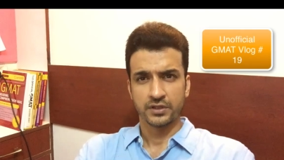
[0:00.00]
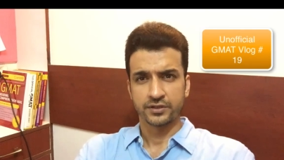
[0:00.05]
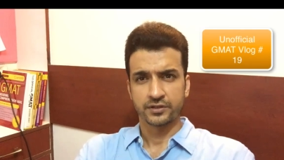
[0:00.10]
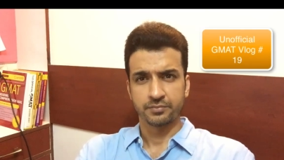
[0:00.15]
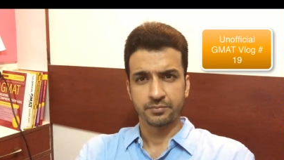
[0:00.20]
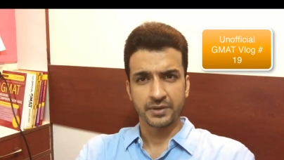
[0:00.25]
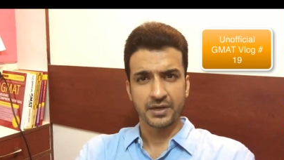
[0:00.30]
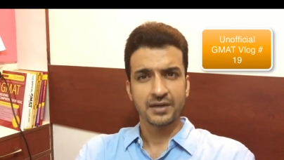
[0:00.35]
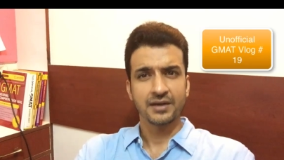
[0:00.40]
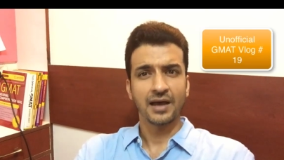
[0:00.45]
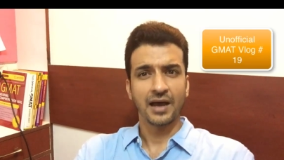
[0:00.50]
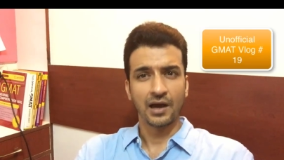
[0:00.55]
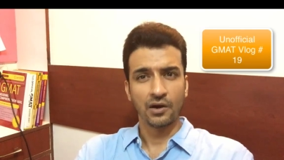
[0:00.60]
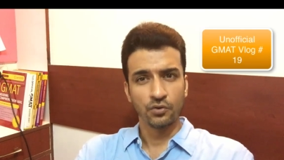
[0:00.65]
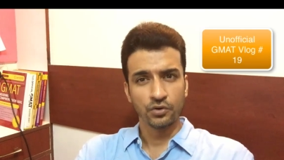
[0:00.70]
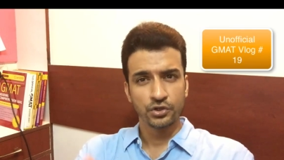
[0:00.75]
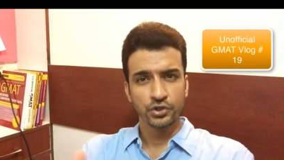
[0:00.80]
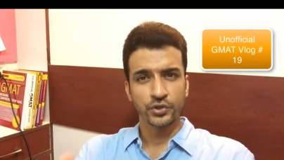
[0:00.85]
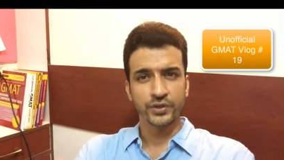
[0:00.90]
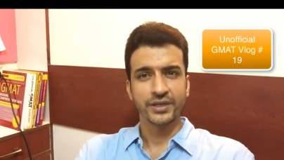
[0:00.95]
spread
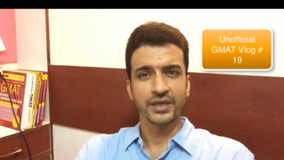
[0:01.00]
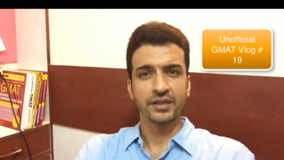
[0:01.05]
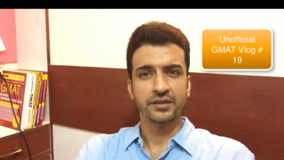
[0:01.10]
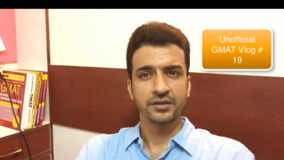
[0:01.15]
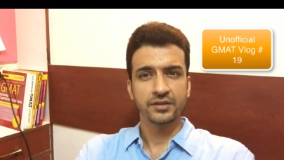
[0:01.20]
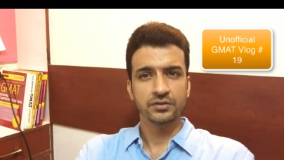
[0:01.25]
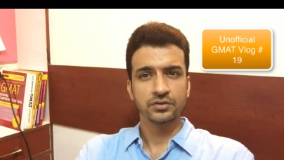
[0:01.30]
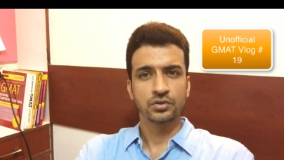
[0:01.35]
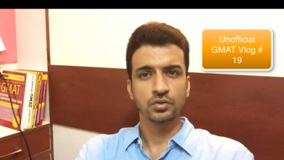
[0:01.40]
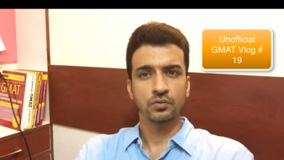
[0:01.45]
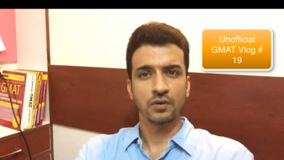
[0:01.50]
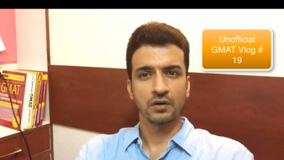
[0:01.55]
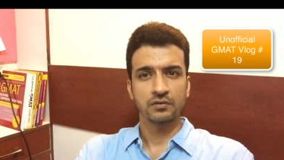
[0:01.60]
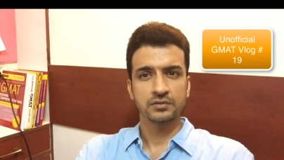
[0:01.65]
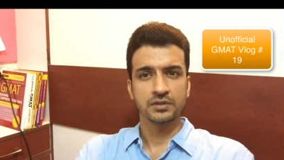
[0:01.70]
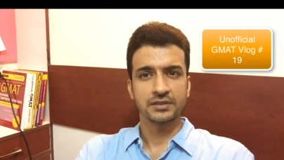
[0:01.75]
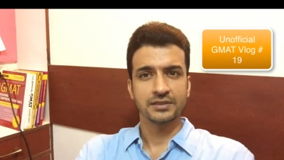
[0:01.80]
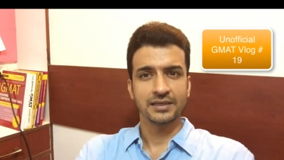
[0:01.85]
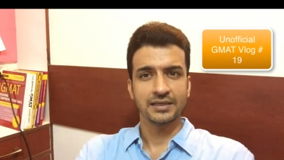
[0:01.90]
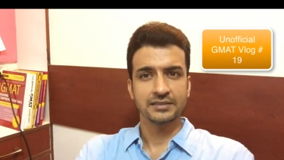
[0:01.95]
out your guessing
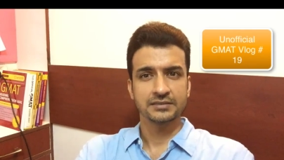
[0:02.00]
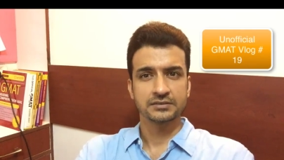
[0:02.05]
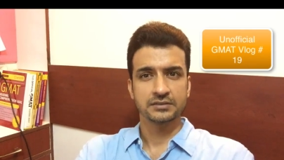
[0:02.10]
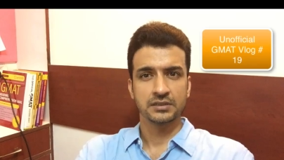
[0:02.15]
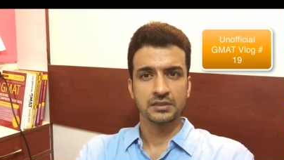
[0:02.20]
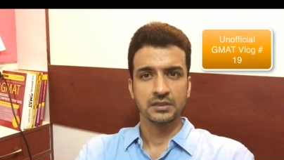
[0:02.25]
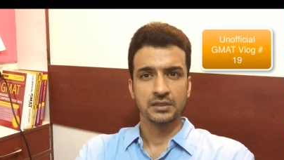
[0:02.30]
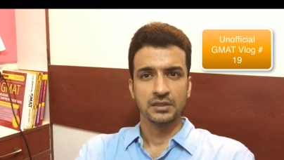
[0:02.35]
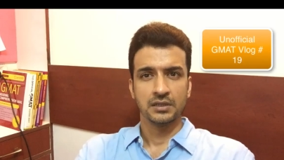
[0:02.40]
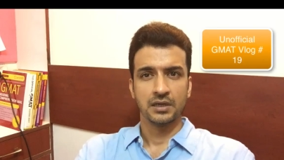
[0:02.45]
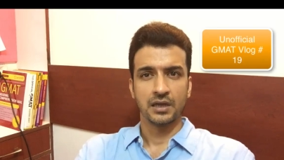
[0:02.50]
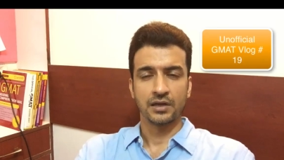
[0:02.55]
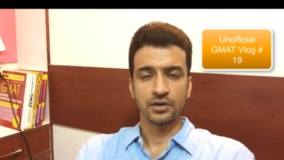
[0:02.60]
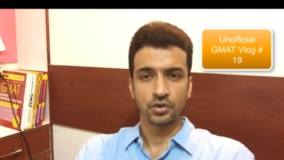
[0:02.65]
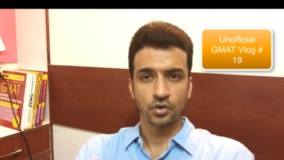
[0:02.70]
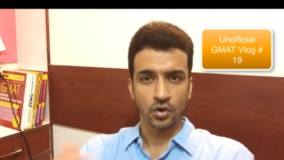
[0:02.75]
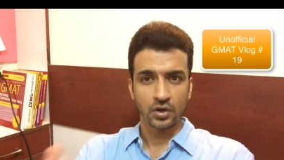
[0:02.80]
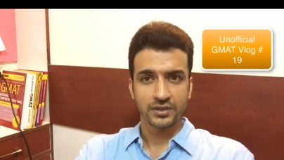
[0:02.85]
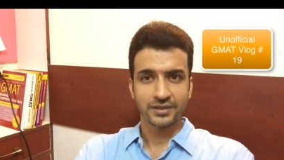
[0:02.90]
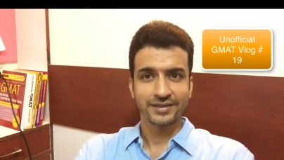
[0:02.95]
throughout the test and
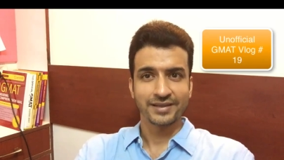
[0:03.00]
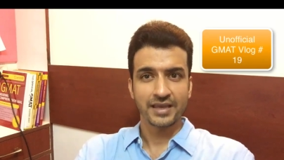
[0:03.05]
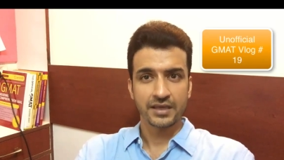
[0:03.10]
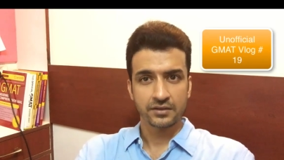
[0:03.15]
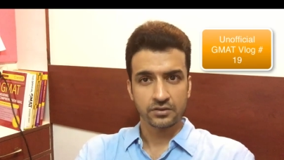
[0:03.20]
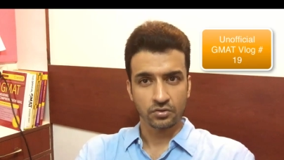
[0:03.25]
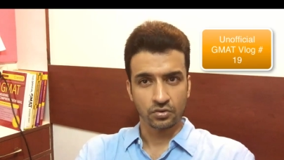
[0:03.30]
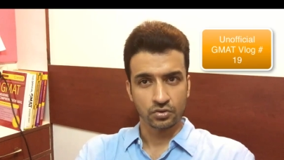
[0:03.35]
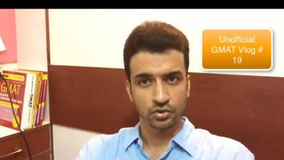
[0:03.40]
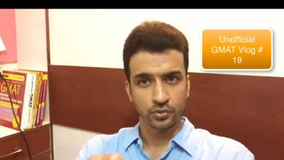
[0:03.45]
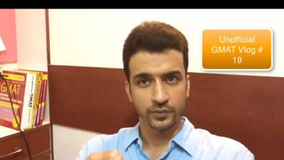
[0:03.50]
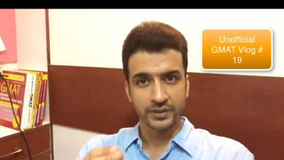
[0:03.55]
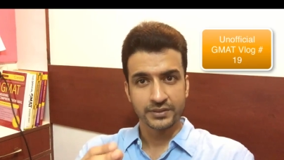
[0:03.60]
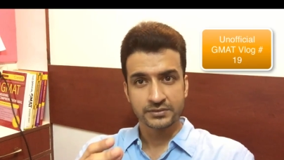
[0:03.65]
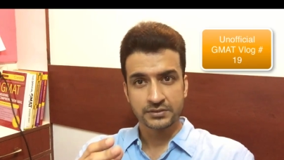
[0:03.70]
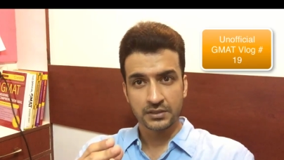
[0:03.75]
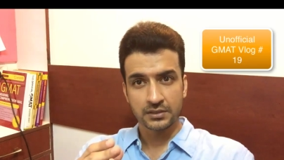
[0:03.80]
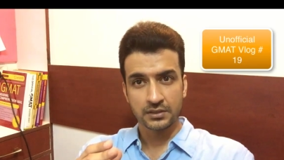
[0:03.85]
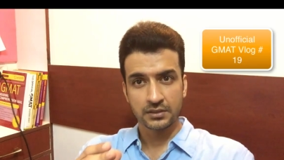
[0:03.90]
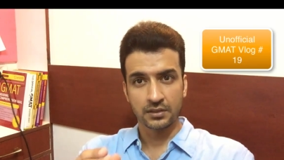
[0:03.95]
not guess on
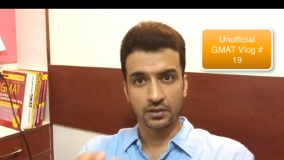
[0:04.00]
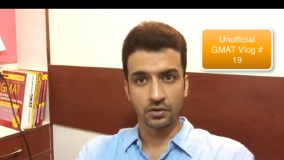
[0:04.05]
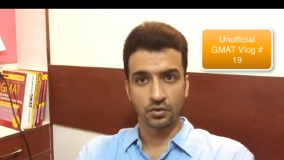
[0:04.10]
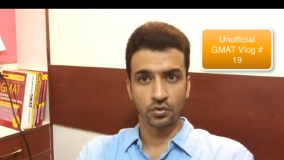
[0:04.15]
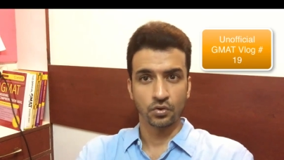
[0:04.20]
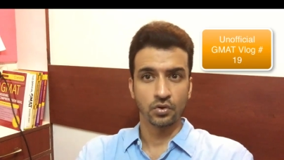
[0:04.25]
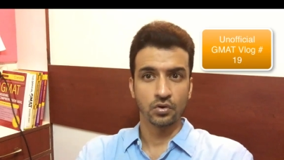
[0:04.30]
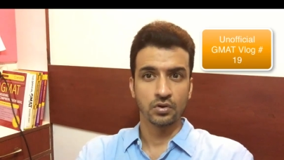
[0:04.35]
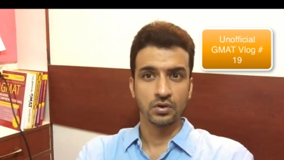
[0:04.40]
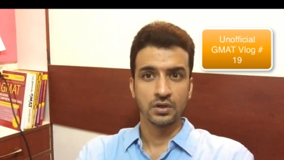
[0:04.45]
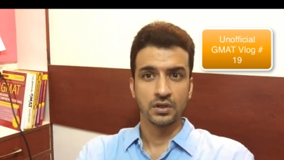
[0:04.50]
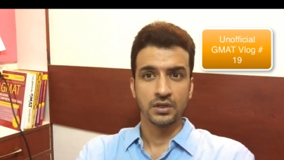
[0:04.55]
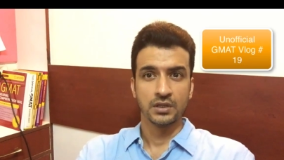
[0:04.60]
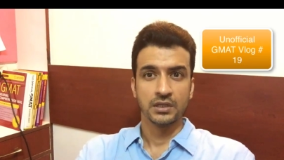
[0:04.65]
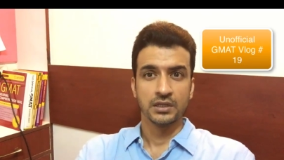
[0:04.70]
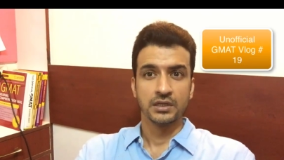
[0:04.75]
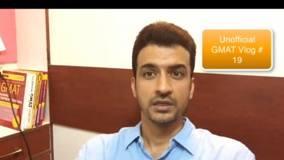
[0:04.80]
questions in a row.